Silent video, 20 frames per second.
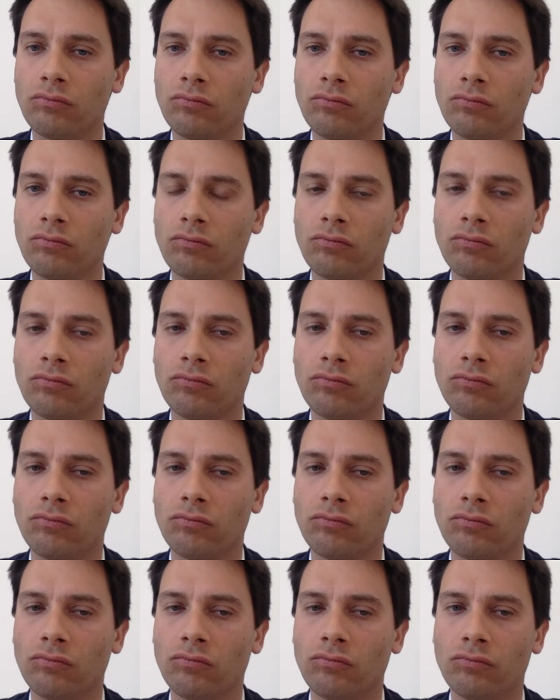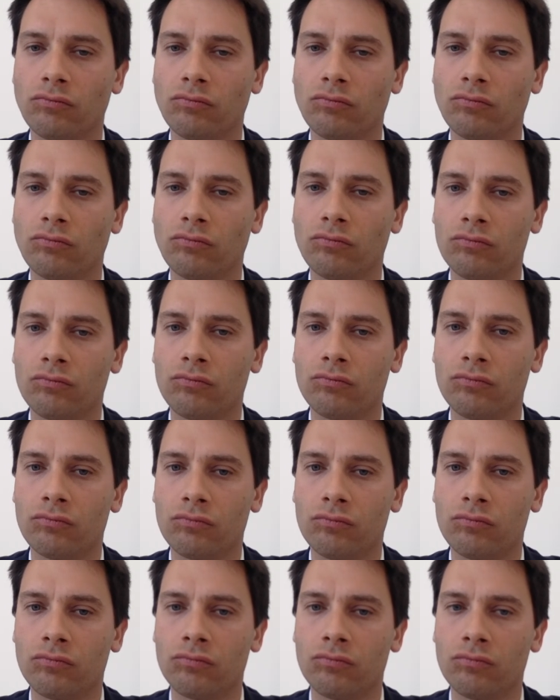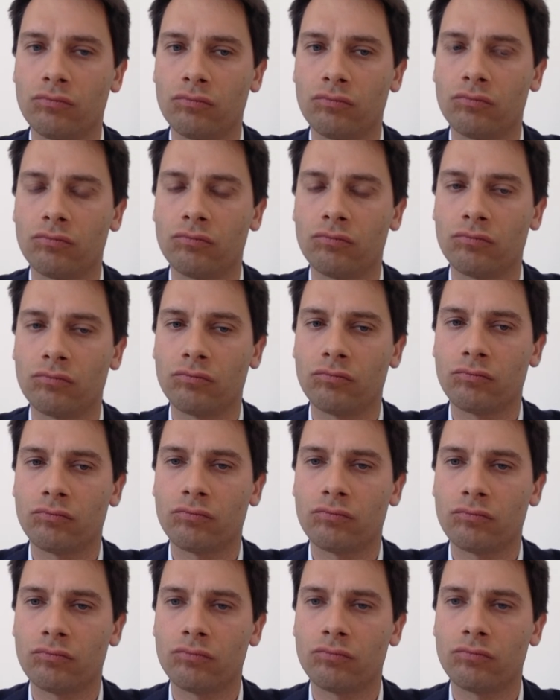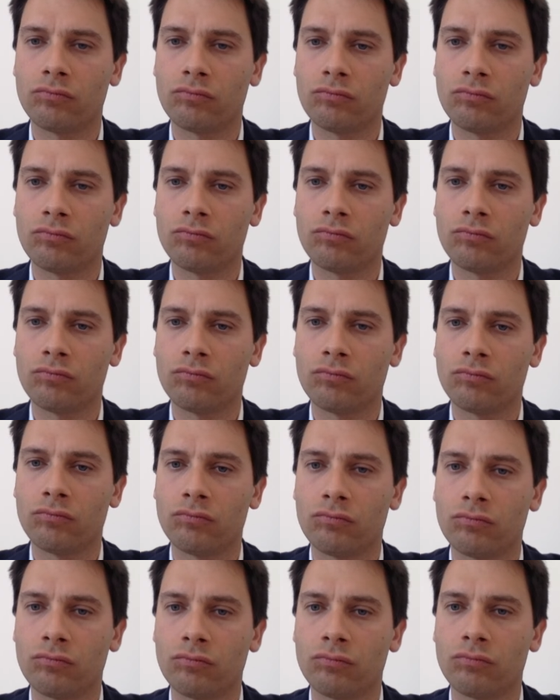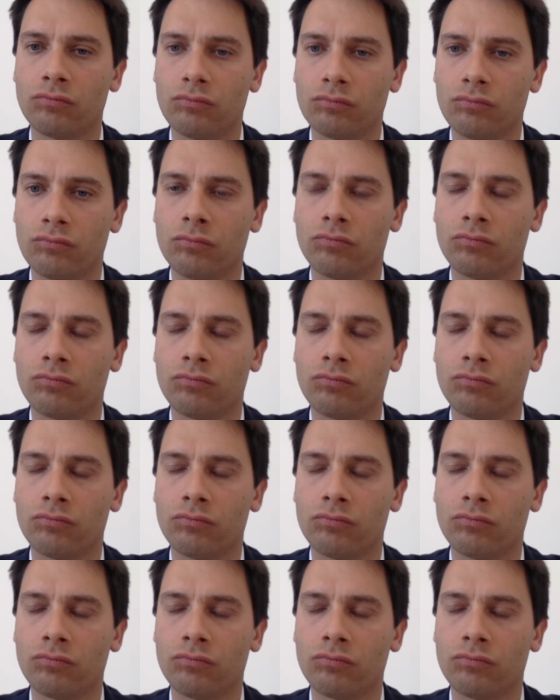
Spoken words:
(silent)